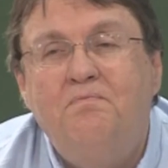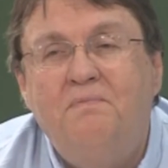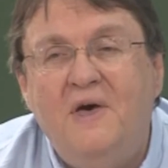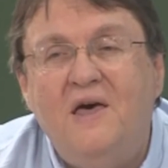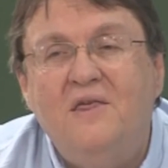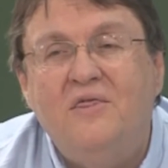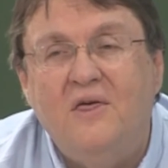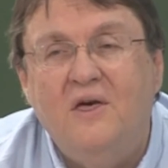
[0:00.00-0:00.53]

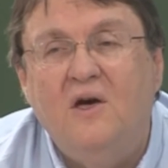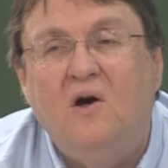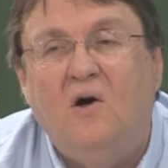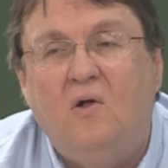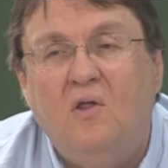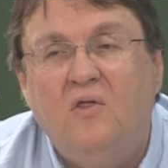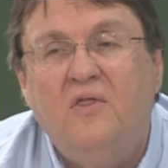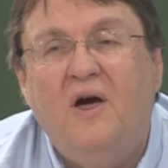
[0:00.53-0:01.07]

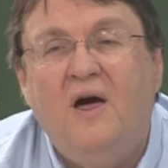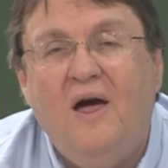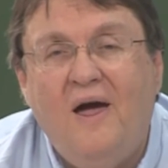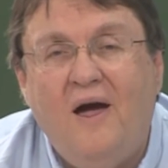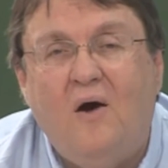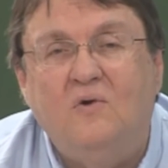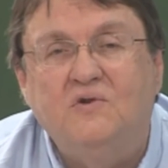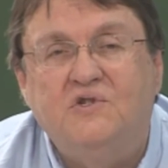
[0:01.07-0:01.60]
Bethel, the
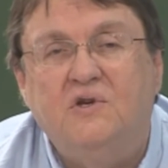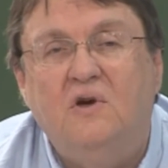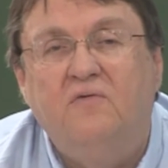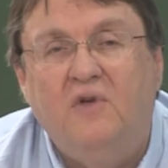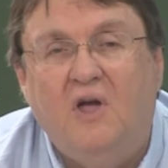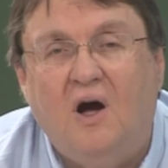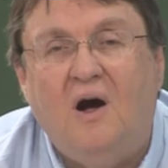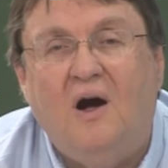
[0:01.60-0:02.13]
house
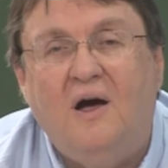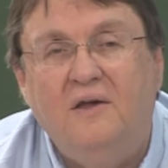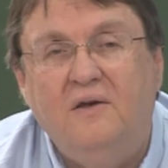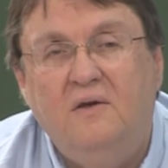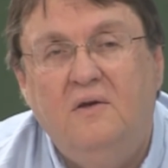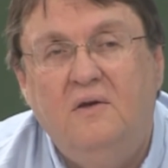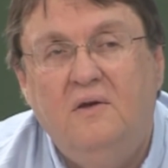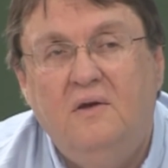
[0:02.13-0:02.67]
of
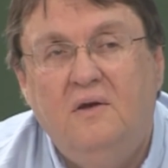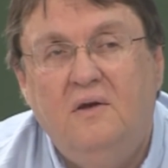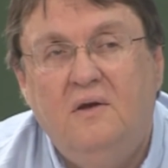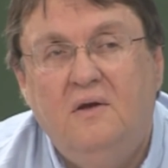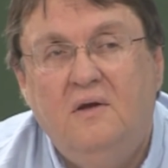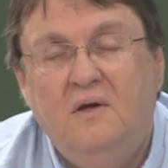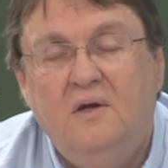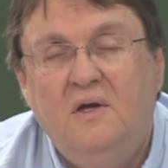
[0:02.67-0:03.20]
God.
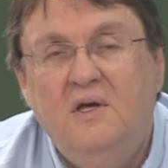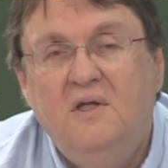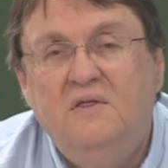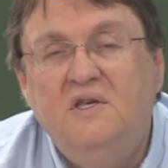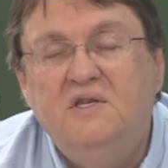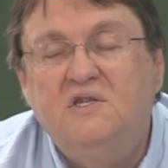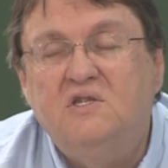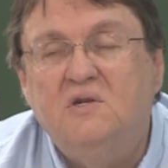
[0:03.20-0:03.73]

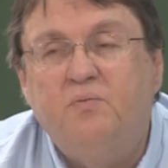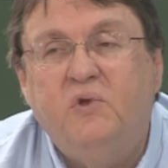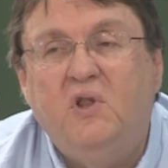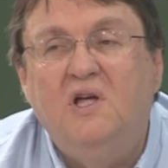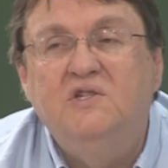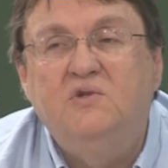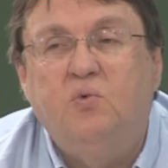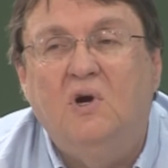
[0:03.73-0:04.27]
This is a
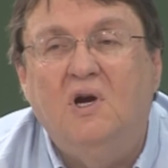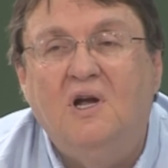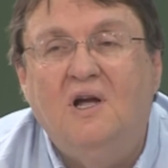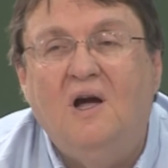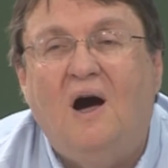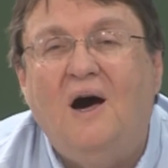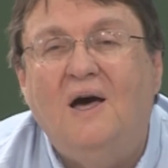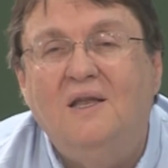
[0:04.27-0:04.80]
place where
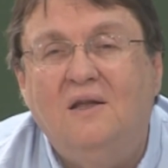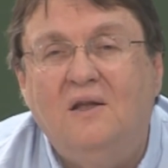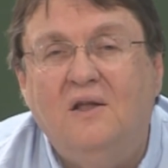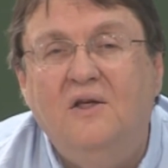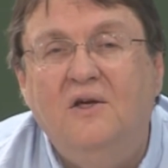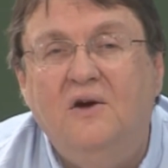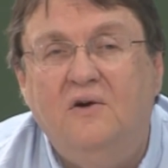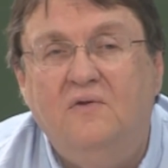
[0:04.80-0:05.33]
God
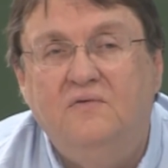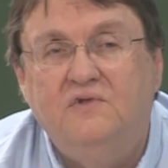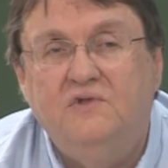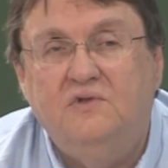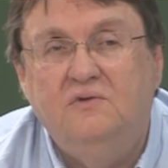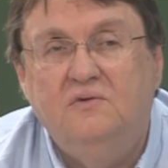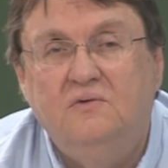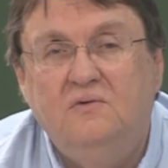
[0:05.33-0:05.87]

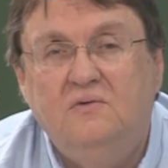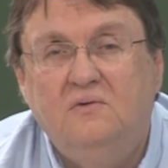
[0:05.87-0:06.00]
lives.